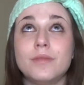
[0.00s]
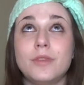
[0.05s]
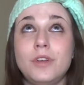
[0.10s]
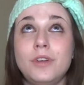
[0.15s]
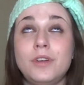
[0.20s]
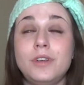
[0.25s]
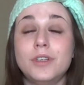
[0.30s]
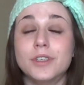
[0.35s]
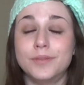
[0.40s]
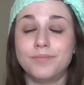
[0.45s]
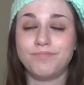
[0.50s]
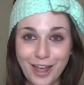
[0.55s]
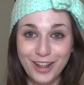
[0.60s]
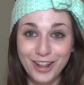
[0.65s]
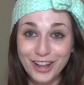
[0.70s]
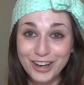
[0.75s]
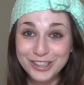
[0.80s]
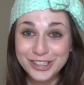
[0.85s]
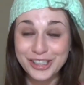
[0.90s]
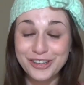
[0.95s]
Ooh,
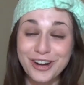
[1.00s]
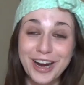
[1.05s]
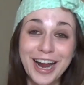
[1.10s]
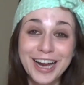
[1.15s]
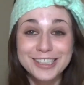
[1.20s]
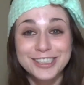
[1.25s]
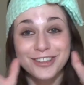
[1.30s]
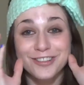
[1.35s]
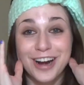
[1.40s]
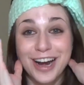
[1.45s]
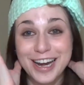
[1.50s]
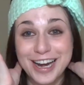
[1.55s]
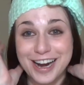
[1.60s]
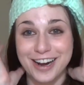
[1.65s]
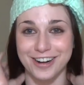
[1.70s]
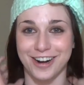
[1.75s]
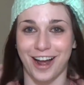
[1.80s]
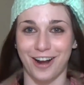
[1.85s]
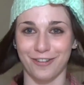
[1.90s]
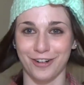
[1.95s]
allergic reaction right
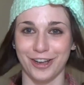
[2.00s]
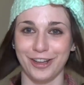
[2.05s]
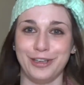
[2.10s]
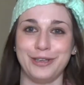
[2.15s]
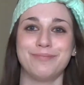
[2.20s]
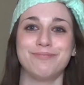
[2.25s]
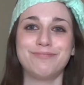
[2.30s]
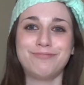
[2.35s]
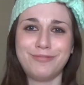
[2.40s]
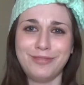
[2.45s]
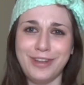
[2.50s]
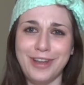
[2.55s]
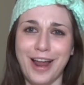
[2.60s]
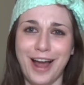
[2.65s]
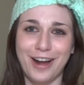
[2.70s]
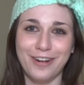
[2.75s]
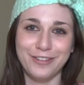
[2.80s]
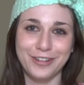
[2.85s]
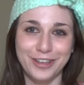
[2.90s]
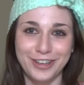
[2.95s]
here, not really.
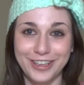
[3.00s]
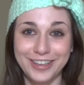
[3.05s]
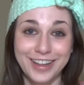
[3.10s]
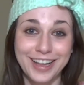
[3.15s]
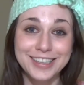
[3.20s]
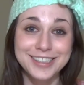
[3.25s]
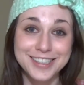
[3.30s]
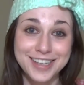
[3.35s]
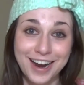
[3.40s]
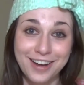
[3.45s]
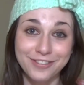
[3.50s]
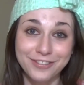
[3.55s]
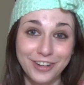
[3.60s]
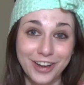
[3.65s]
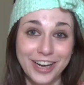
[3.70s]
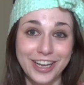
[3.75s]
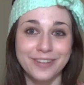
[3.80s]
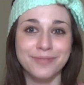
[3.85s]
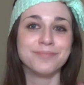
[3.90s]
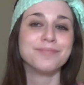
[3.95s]
That's not
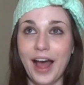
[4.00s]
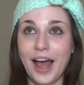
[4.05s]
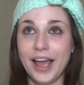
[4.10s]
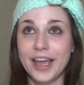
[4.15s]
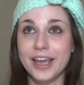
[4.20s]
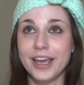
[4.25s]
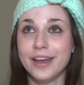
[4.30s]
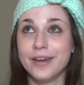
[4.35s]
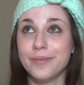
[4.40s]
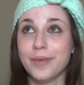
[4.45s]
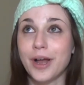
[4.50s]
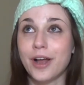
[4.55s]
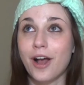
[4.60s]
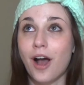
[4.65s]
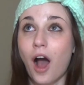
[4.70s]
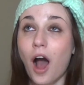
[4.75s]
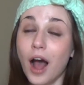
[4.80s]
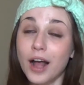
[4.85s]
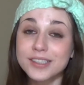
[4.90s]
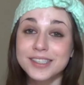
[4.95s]
funny. I am
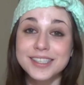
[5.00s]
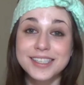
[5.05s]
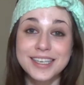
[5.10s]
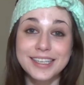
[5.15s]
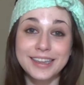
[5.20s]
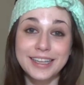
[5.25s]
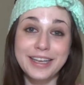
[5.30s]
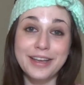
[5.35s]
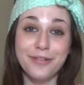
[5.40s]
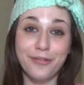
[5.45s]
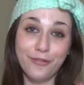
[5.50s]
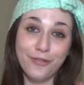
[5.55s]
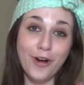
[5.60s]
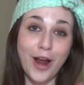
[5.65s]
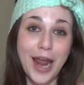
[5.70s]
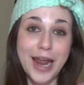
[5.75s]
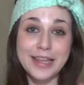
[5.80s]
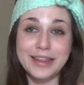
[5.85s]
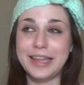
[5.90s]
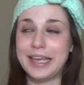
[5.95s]
constantly
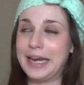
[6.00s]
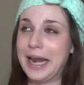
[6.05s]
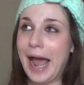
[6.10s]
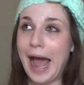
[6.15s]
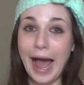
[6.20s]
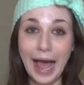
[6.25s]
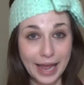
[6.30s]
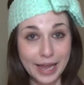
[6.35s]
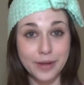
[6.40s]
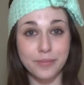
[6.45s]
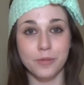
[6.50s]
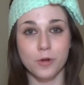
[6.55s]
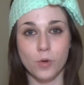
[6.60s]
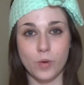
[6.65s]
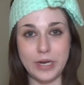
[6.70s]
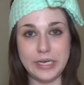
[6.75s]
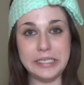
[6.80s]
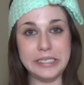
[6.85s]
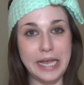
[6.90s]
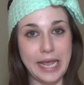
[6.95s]
afraid that I am
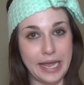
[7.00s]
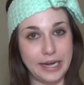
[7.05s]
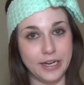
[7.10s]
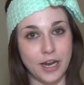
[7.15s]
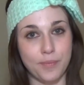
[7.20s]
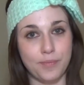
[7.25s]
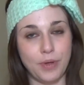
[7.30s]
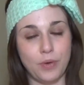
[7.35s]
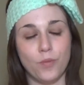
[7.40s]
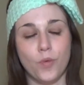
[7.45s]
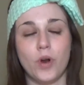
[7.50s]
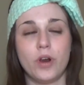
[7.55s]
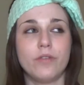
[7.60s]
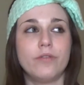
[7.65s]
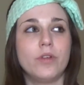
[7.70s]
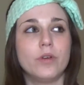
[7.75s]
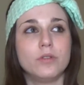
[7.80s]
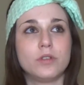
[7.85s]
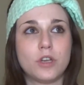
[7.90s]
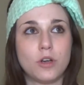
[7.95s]
going to end up in one
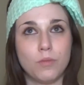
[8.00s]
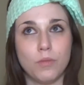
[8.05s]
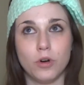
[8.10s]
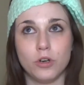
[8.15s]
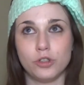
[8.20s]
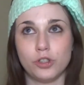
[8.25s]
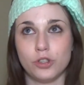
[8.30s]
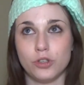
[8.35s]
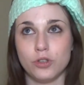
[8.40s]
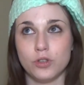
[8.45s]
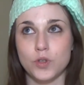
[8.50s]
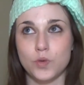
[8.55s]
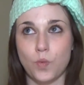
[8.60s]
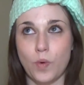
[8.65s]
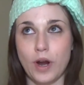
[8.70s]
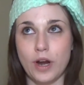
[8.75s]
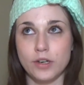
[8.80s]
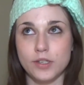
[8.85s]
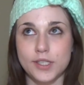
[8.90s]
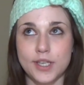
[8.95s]
of those commercials
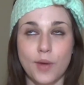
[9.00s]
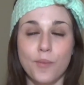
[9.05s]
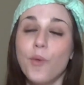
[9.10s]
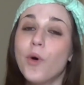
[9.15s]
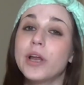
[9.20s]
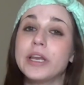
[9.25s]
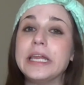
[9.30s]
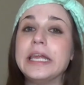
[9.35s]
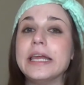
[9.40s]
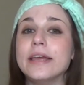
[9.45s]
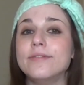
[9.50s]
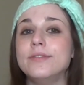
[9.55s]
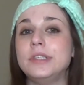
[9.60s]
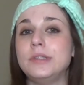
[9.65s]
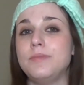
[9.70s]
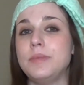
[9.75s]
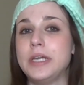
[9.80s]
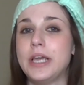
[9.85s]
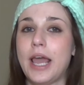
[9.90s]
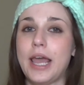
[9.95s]
where someone gives
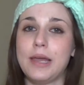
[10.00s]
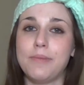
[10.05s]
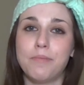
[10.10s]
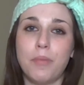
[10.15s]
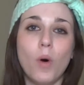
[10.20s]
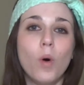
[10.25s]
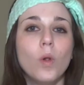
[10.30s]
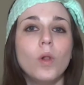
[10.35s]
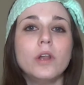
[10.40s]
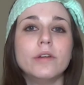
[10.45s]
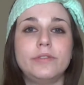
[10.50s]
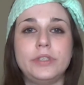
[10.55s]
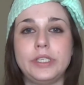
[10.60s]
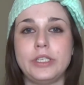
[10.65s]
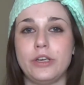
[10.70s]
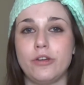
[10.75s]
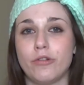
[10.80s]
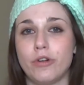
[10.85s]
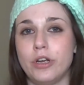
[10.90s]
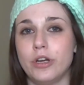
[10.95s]
me a bowl of
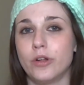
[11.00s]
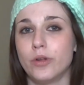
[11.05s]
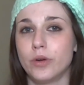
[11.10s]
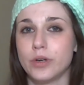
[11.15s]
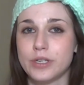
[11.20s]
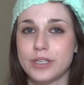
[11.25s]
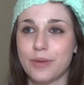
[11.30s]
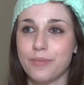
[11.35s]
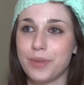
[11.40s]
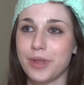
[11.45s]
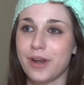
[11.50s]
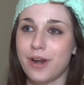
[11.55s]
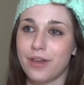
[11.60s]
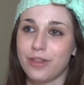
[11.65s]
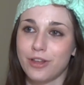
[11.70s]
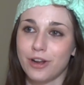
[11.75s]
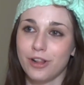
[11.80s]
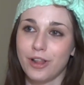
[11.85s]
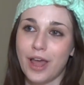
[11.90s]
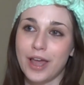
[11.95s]
cereal or something
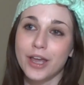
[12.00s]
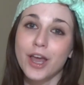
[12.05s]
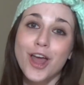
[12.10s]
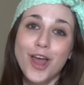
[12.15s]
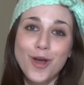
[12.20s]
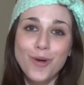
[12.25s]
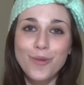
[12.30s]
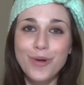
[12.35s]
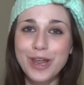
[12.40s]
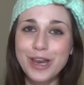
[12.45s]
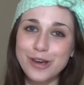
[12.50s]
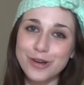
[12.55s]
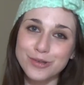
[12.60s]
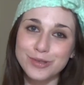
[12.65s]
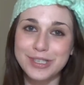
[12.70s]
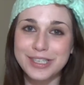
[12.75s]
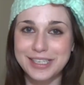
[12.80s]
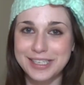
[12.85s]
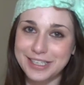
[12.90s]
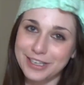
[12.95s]
and they're like, we
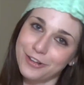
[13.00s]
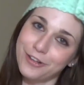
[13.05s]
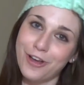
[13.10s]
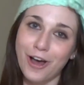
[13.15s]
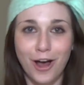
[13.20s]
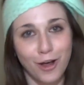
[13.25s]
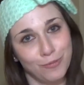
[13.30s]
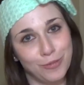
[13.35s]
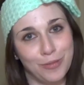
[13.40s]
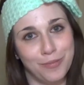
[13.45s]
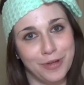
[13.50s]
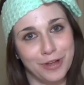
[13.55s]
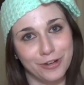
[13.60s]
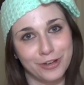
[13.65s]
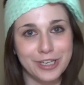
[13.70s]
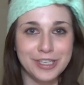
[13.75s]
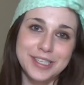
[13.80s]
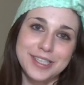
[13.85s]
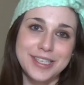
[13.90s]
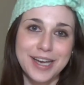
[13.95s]
used Silk almond
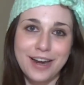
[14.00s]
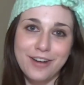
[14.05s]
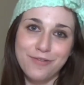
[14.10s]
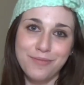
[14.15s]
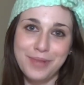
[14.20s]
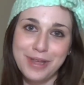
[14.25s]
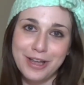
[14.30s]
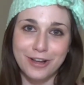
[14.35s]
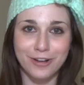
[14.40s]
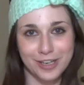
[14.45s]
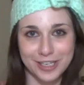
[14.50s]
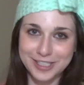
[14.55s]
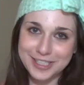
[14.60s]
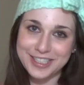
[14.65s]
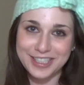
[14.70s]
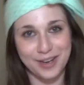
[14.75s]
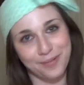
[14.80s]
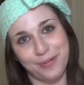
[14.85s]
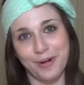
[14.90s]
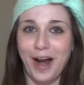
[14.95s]
milk instead of milk,
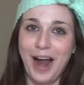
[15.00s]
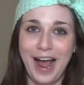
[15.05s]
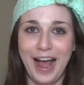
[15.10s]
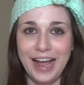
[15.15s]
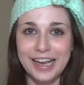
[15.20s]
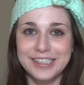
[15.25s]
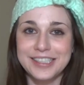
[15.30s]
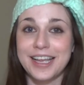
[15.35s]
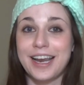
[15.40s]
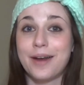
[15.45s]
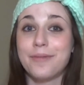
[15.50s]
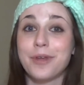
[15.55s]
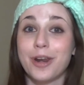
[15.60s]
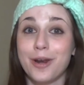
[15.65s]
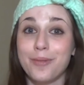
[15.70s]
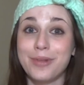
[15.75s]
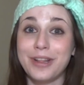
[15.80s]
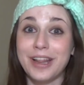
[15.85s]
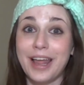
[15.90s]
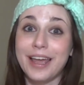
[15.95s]
surprise! And I'm
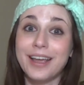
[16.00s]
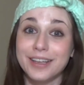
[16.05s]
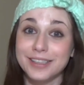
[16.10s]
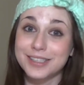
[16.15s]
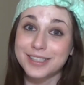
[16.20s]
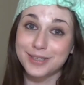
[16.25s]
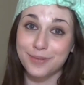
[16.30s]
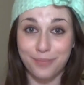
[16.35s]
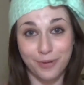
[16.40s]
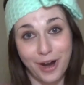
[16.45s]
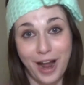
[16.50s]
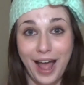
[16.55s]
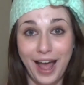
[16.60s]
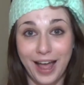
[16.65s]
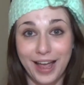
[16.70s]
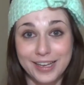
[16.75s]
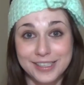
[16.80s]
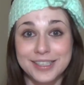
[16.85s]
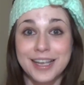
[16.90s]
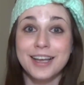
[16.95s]
gonna be like,
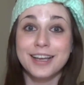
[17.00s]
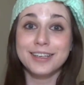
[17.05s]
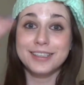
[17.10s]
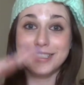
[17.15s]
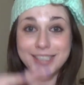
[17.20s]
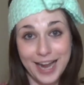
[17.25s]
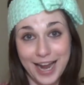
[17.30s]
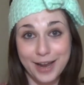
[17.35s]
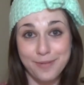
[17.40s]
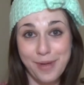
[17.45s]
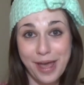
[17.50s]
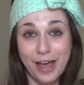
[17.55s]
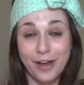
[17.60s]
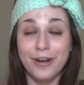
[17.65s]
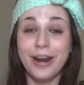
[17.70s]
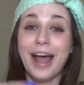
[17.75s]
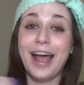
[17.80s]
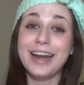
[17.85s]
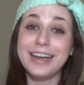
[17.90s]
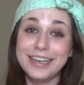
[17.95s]
surprise, time
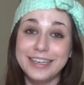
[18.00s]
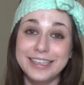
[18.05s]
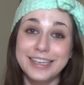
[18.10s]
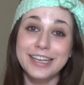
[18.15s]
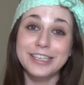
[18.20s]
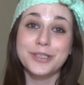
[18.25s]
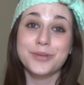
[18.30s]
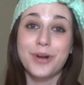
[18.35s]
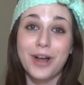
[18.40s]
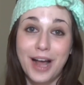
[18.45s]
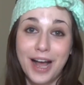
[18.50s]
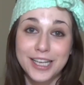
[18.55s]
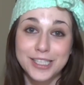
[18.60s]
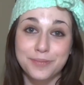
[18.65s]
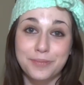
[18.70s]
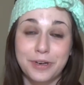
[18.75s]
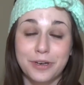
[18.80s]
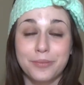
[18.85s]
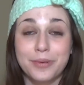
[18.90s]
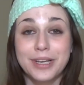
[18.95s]
out. I need to get to a
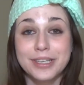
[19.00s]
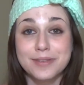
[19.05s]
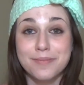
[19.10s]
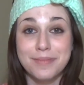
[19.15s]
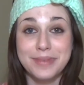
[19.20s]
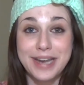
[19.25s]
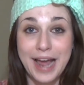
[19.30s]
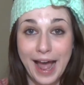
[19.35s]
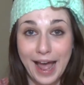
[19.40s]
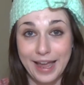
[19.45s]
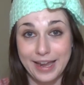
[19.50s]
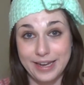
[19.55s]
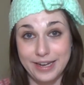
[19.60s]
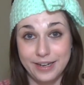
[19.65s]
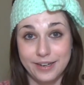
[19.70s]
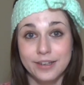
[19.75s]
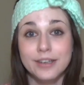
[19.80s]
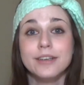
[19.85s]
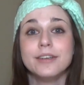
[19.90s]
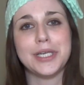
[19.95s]
hospital because I'm
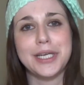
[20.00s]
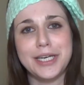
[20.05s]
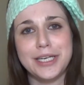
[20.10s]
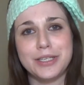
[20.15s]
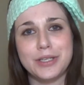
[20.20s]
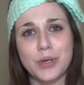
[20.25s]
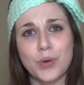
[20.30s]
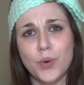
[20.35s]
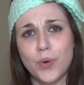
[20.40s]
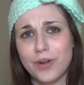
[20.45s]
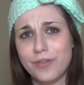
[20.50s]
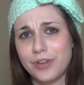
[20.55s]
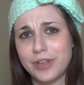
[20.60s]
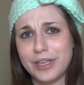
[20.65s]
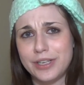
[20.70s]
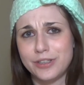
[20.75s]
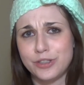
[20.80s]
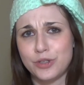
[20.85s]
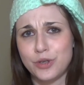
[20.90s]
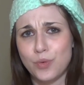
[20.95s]
dying. It is
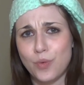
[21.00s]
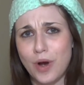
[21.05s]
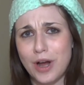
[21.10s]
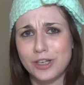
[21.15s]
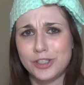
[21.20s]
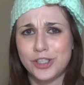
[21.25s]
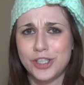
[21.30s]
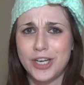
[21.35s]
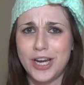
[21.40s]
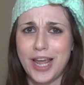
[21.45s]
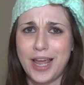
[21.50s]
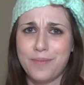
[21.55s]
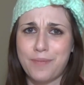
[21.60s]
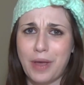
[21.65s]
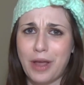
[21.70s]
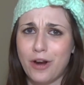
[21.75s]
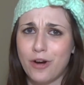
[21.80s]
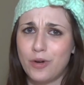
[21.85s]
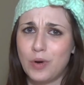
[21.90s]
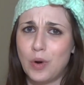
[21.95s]
equivalent to watching a
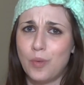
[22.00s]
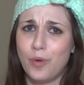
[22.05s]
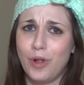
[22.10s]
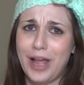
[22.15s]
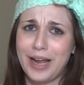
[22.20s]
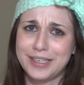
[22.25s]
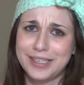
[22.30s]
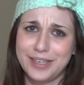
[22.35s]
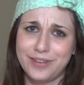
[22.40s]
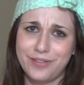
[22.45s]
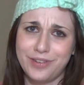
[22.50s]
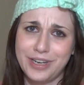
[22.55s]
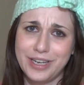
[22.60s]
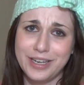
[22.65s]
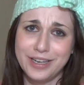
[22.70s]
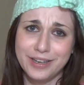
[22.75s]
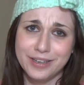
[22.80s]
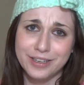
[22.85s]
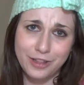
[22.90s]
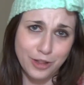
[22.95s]
Paranormal
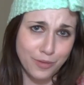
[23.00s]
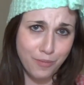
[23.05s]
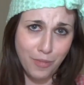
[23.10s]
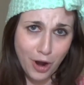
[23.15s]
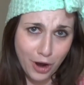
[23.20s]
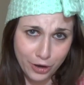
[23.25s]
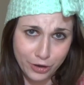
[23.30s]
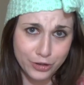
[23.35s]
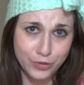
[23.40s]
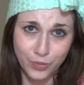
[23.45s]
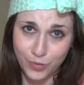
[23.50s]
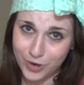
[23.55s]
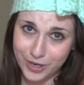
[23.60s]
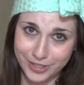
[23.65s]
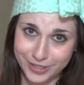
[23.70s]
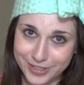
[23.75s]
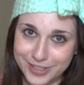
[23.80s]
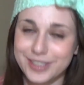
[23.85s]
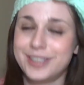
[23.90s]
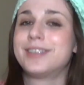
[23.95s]
Activity, The Marked
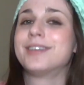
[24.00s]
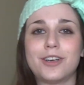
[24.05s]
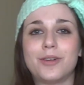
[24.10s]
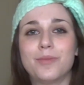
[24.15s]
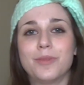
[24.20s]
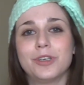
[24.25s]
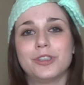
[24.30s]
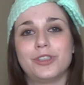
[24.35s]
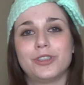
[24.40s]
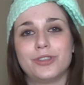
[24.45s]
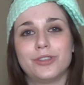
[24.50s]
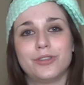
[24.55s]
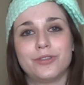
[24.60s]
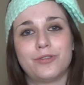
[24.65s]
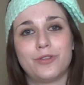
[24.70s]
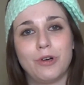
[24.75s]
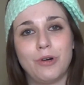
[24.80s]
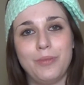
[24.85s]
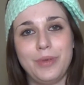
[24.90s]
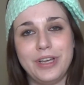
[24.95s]
Ones commercial
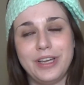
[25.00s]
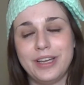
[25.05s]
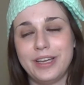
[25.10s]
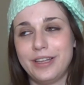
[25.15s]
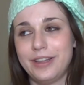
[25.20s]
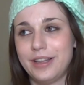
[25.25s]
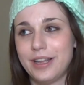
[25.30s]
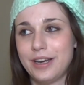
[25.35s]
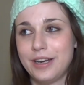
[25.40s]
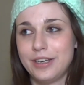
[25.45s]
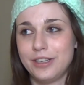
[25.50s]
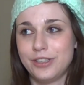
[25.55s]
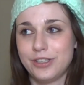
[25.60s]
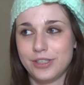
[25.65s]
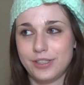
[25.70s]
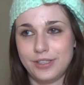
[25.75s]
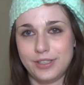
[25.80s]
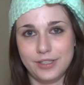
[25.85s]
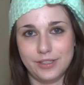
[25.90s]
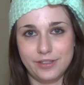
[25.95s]
for me, in that it
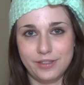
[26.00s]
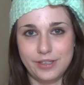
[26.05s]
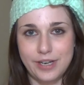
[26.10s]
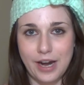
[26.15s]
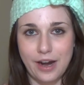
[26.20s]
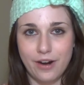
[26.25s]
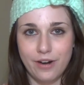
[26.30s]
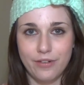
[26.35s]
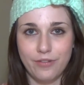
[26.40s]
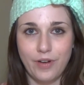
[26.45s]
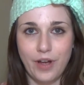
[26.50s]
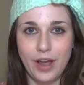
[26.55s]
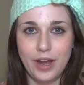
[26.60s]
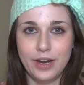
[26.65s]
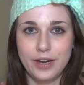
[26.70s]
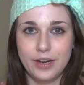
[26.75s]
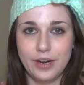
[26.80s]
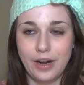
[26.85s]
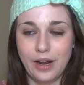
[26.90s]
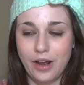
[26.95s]
just is
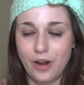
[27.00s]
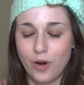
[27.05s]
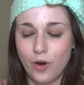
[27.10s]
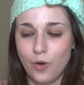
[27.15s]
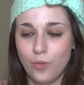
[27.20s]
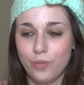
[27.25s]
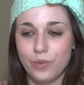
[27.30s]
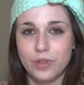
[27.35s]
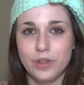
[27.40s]
terrifying and I hope